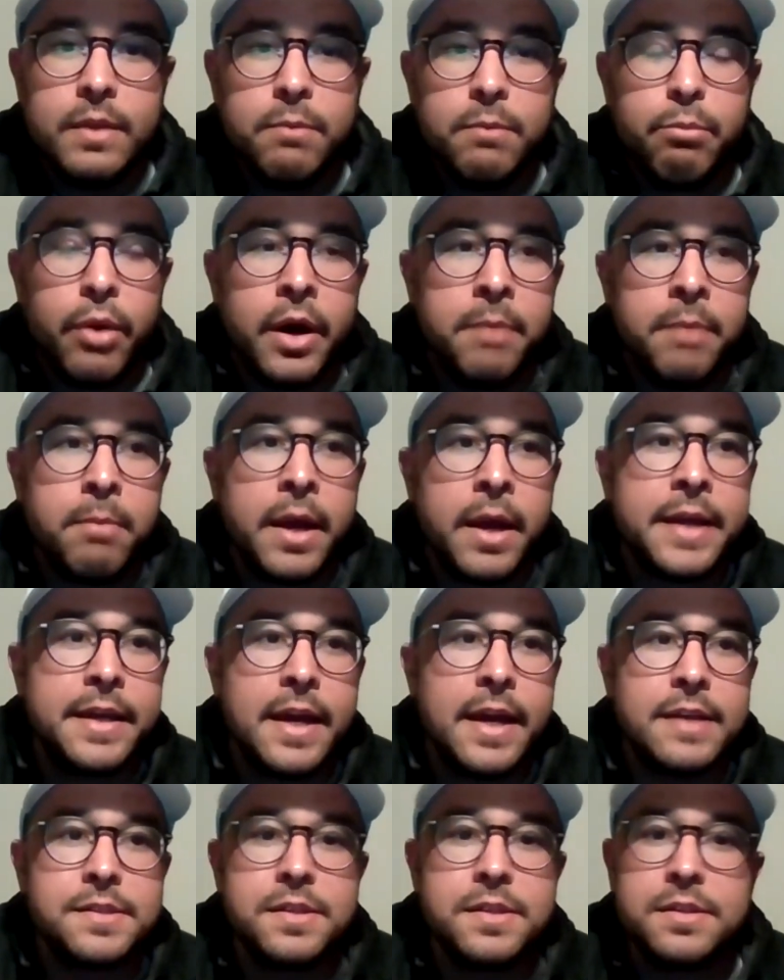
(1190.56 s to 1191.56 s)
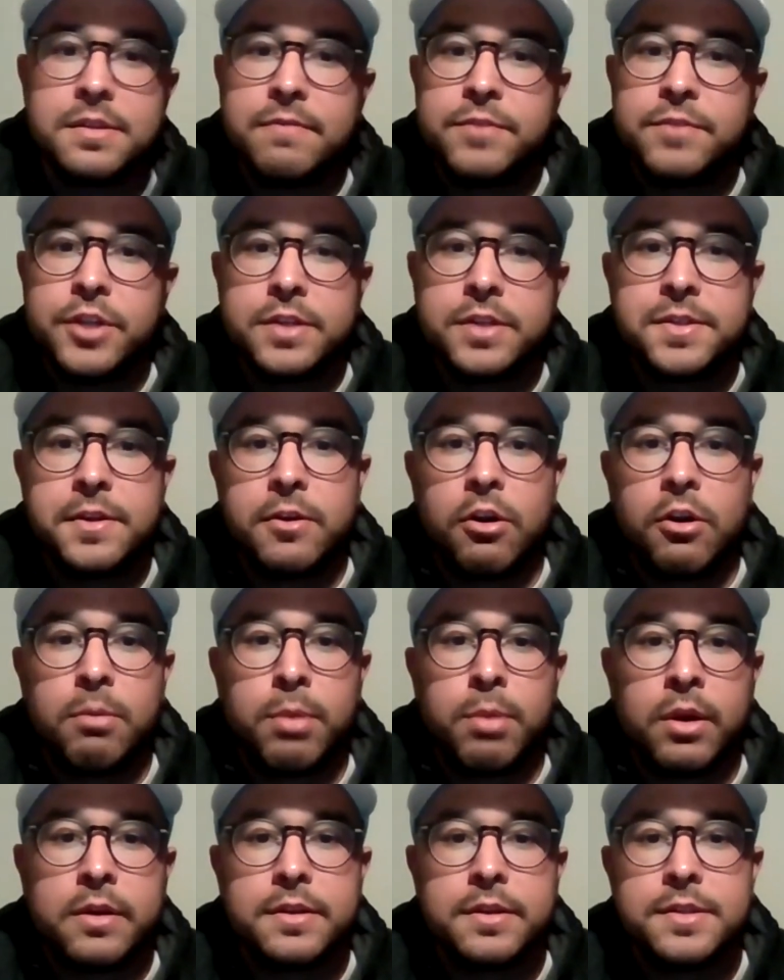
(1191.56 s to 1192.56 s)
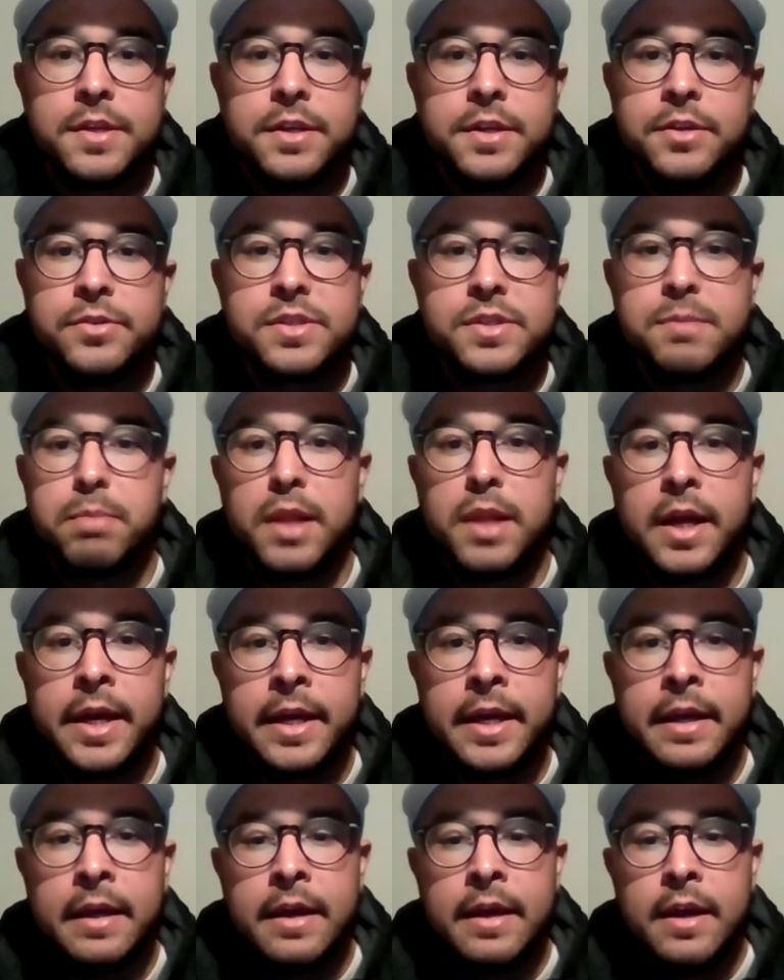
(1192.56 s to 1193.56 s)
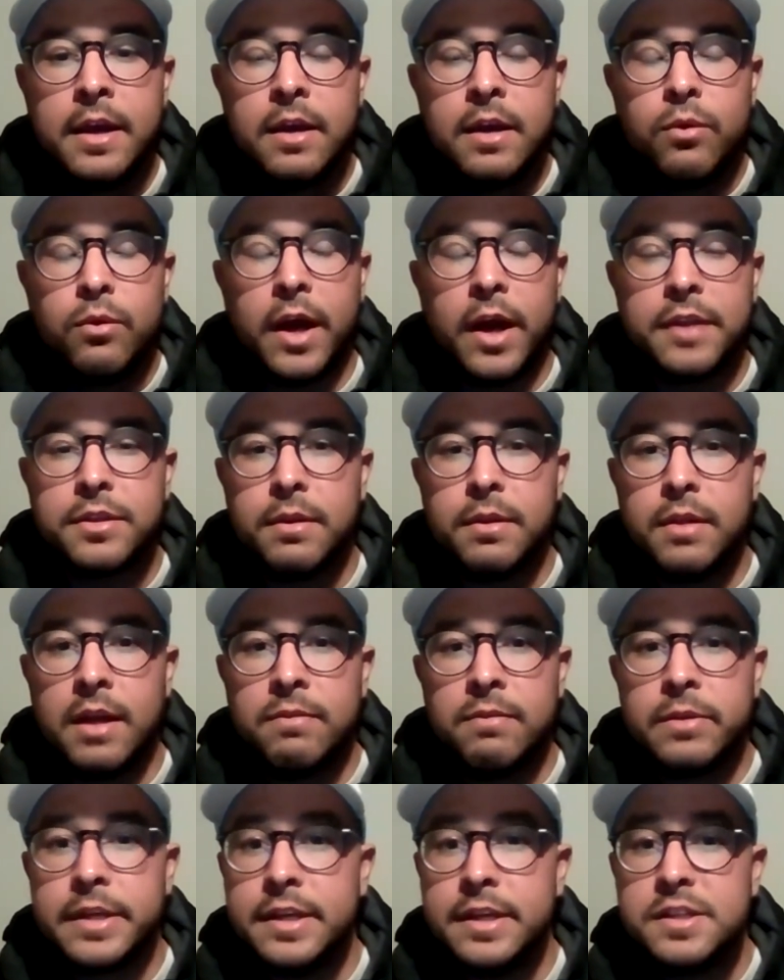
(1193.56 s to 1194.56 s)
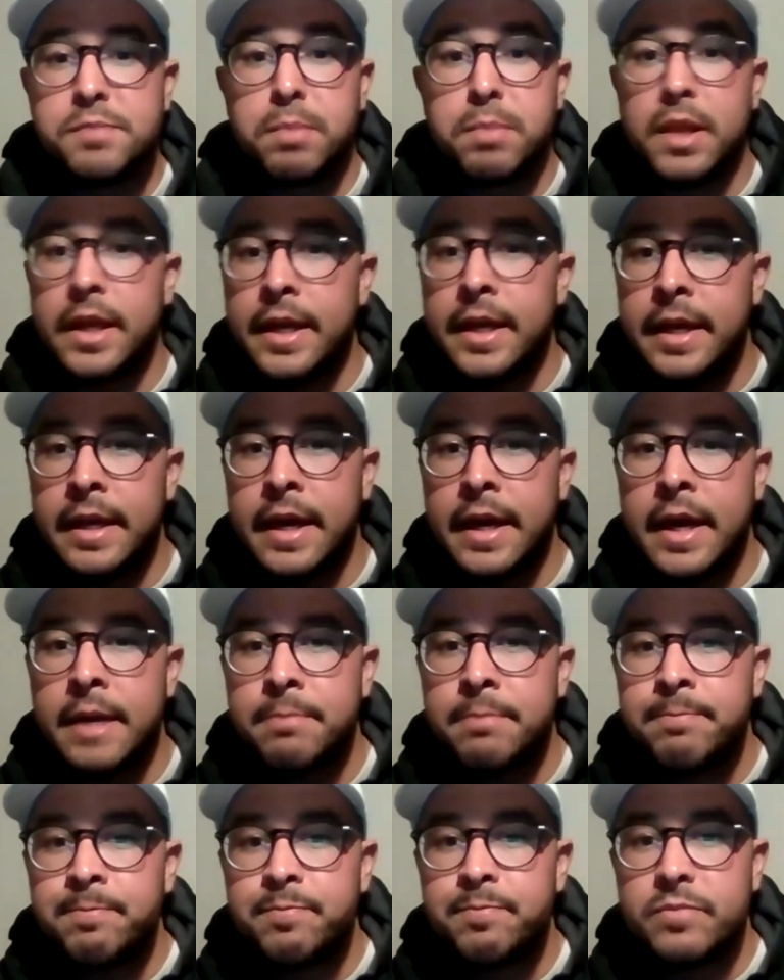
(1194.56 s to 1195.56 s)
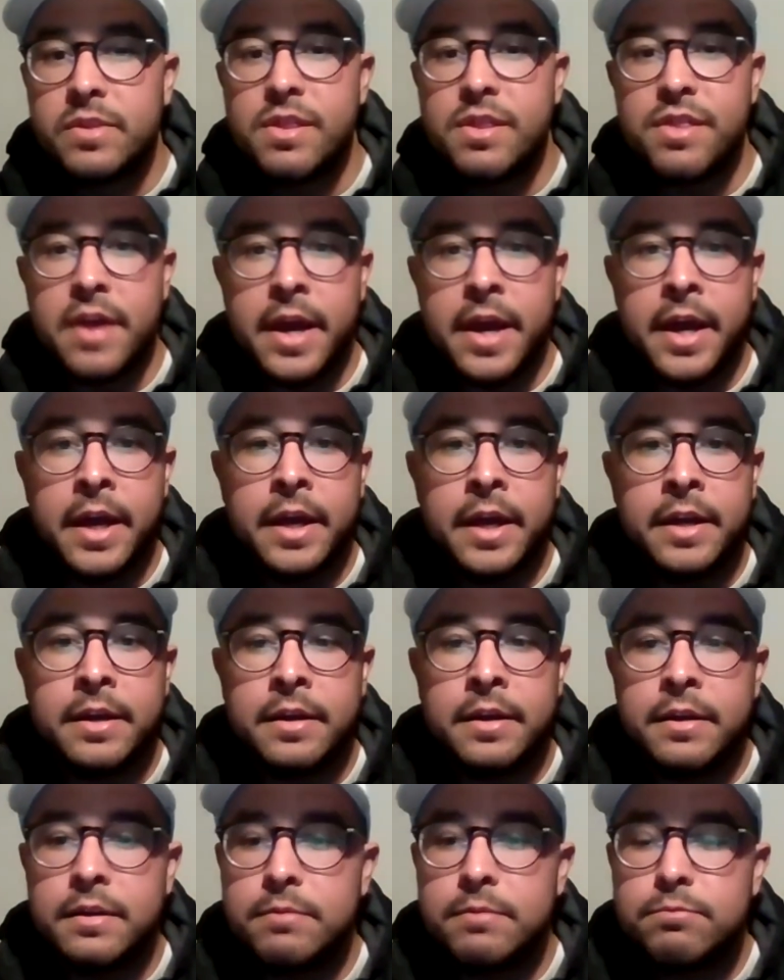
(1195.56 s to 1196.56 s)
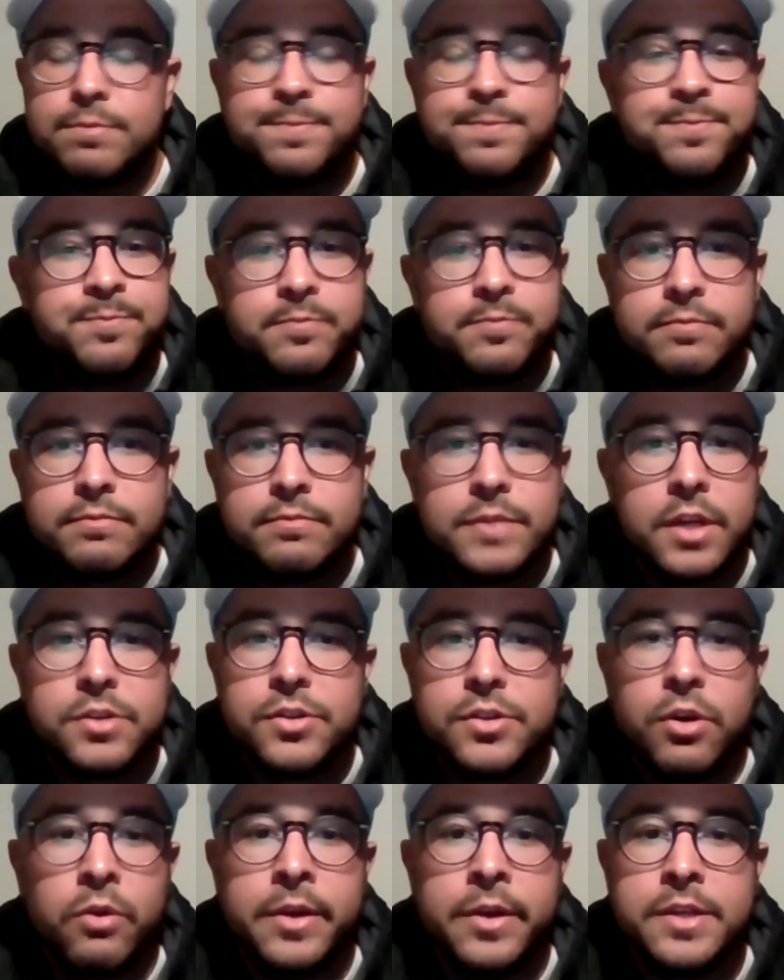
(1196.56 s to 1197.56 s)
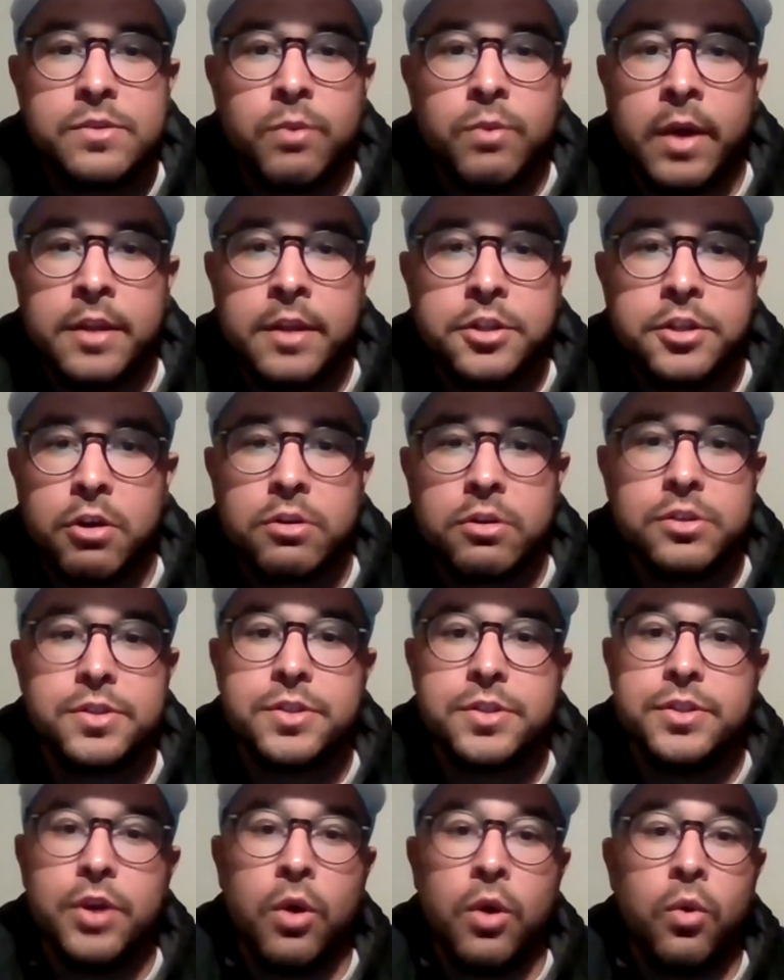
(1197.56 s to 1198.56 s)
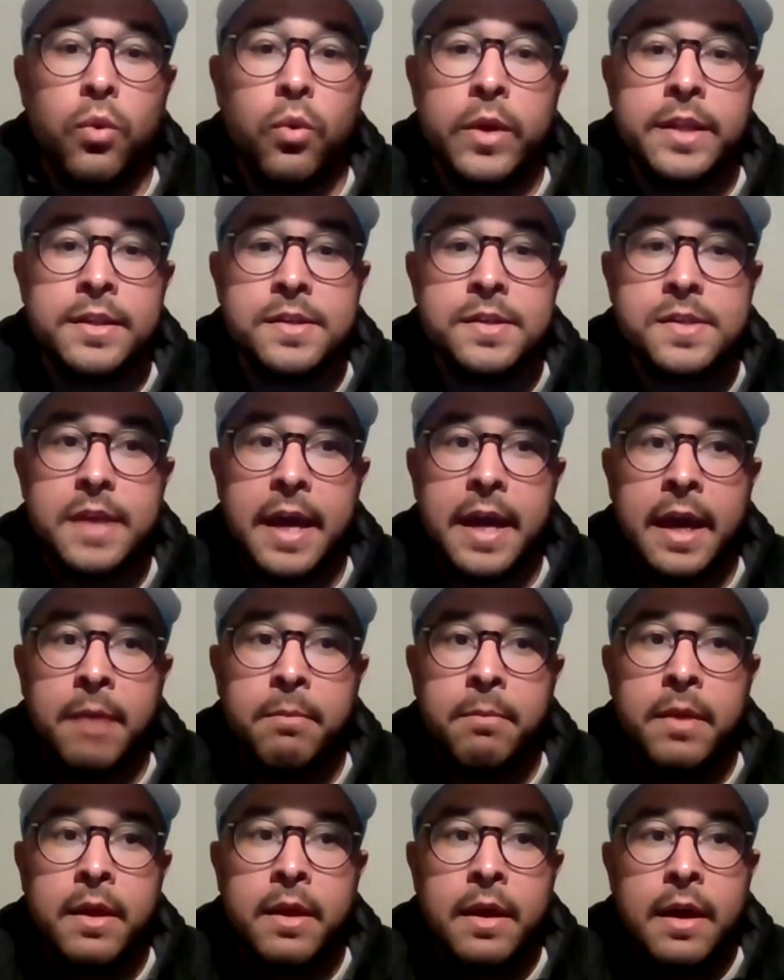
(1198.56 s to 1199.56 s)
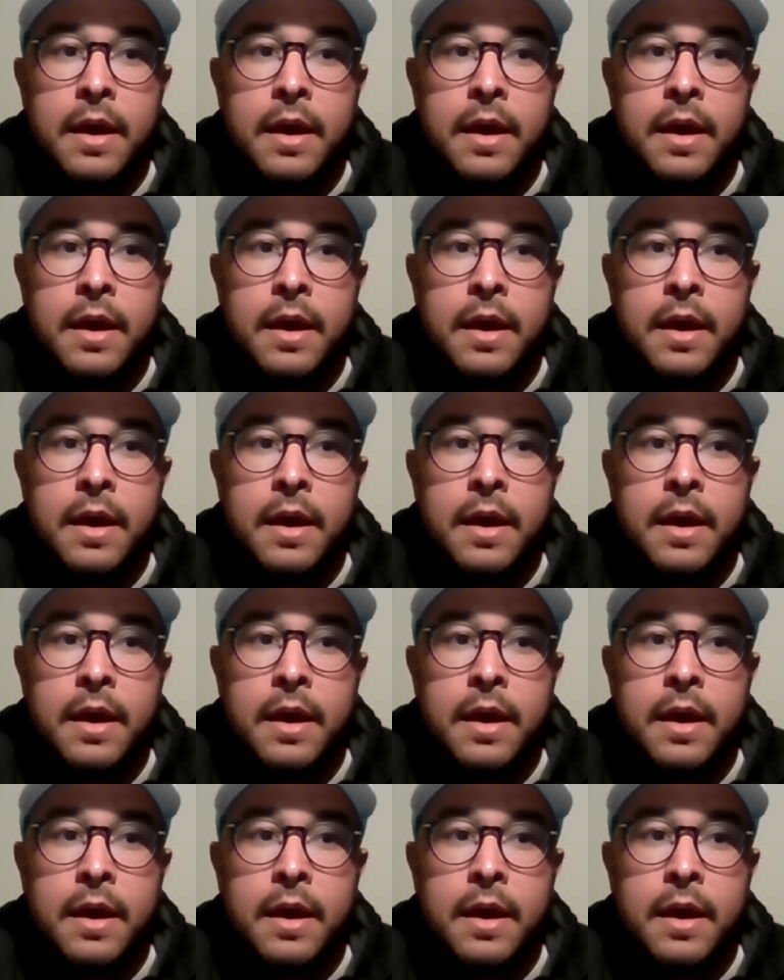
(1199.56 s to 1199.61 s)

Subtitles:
But my guess is if Justin Herbert continues to play, at the level he's playing at, then there's no reason why the Chargers don't win this game.